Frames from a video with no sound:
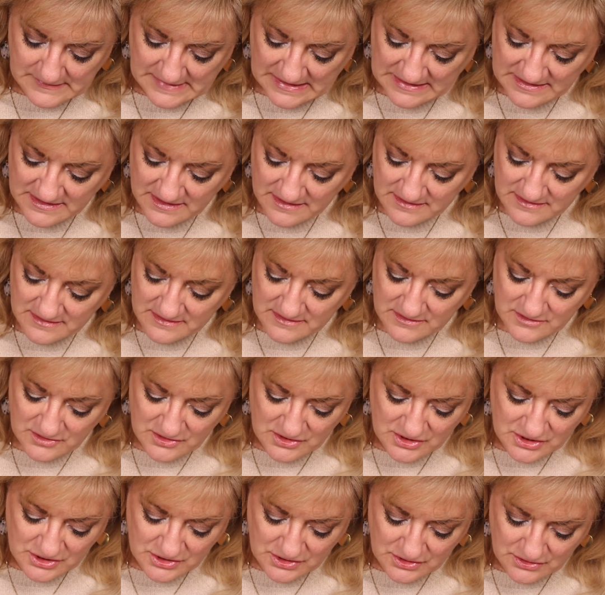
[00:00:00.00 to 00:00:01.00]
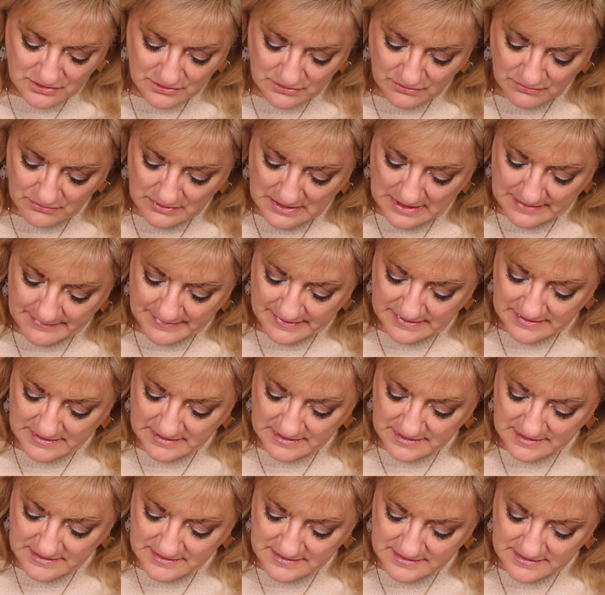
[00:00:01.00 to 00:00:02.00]
It doesn't describe it
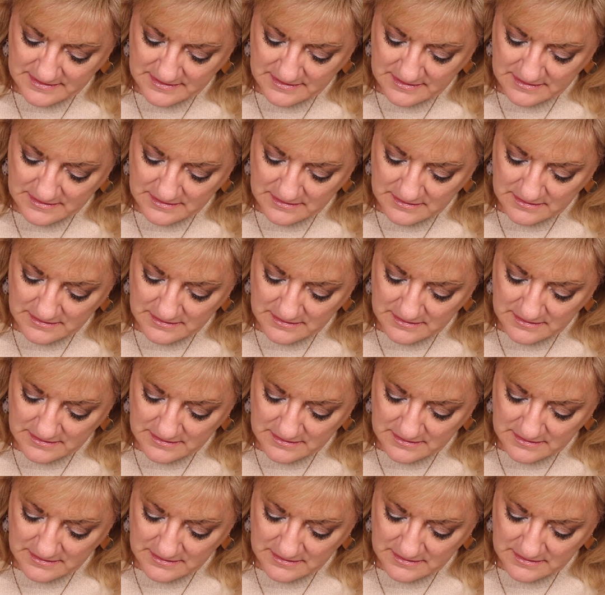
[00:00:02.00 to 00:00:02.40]
that I see.